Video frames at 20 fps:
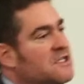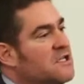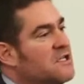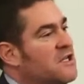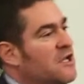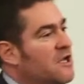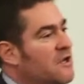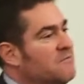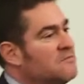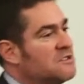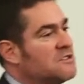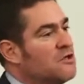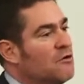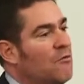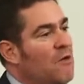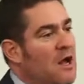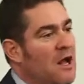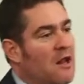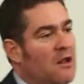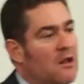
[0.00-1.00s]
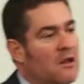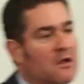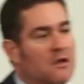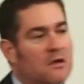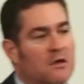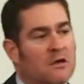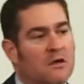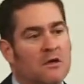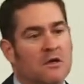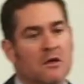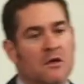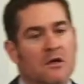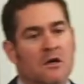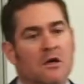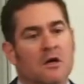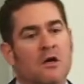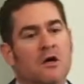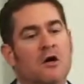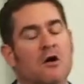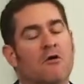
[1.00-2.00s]
the teams do well,
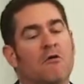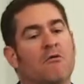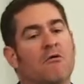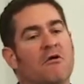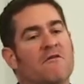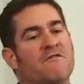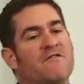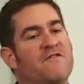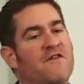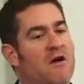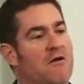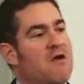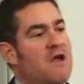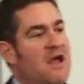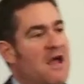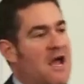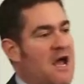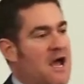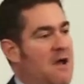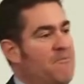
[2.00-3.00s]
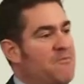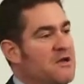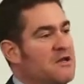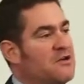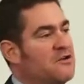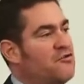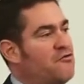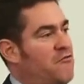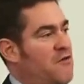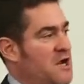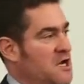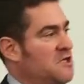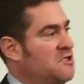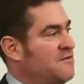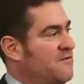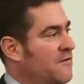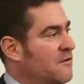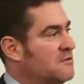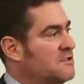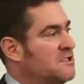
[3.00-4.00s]
who are very happy to
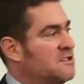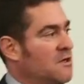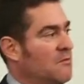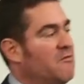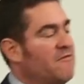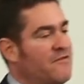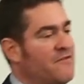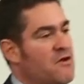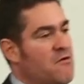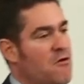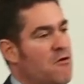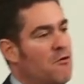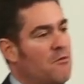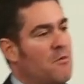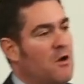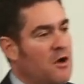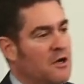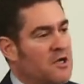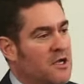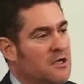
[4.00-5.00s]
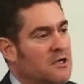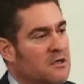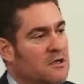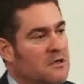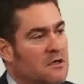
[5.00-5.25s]
transfer some of their own money